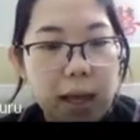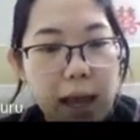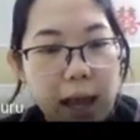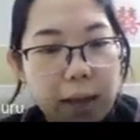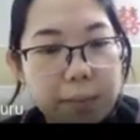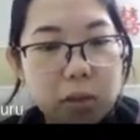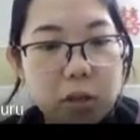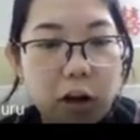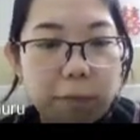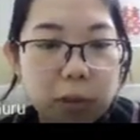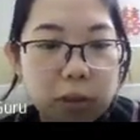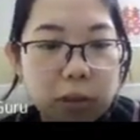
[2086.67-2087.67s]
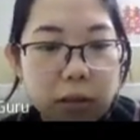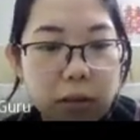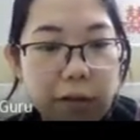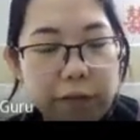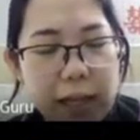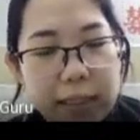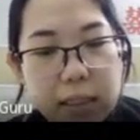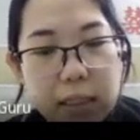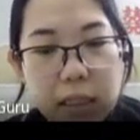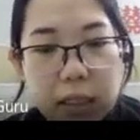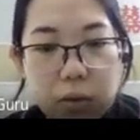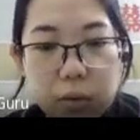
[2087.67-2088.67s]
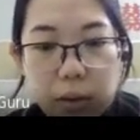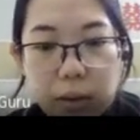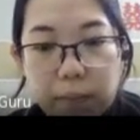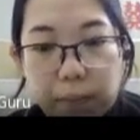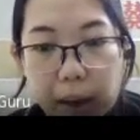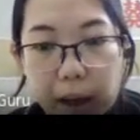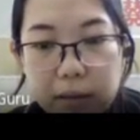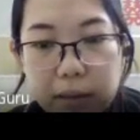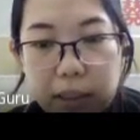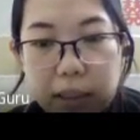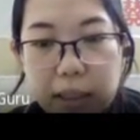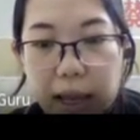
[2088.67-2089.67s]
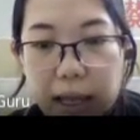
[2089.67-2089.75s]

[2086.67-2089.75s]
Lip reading: Absorption of latent heat during melting and